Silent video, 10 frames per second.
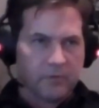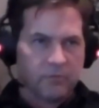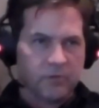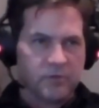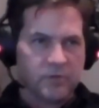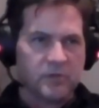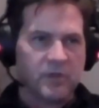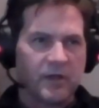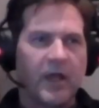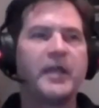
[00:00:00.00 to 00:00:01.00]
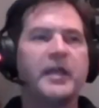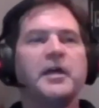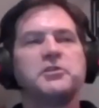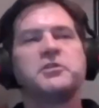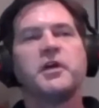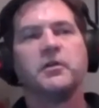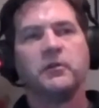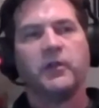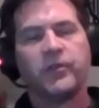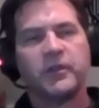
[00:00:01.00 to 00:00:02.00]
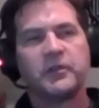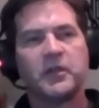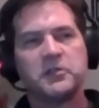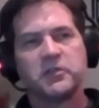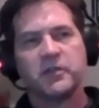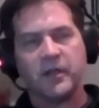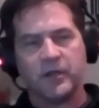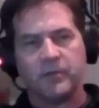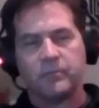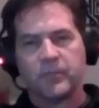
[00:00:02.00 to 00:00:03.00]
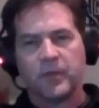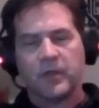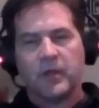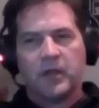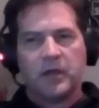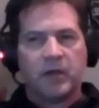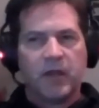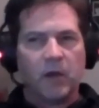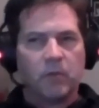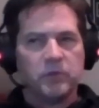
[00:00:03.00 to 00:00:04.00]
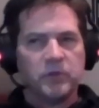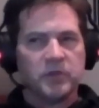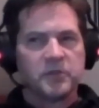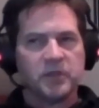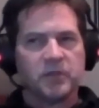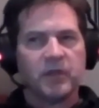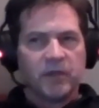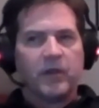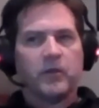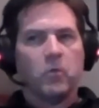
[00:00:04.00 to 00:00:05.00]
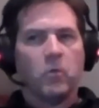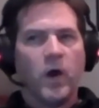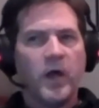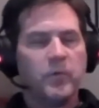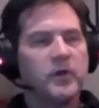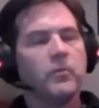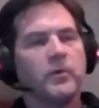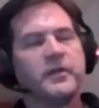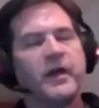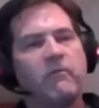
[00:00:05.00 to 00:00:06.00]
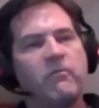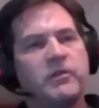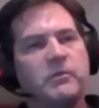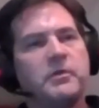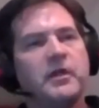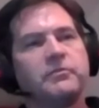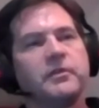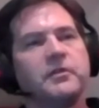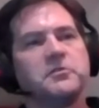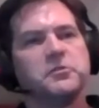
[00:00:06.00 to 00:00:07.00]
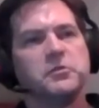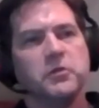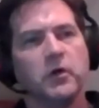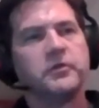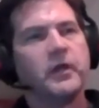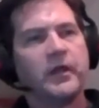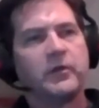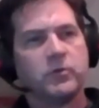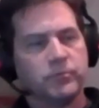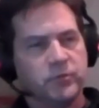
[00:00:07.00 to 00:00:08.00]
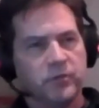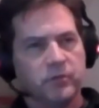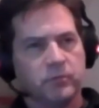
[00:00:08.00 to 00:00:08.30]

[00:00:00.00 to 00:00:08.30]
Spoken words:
For instance, an tunnel, authentication header. Now, you could sit there going, why would I want to have a VPN that is not encrypted?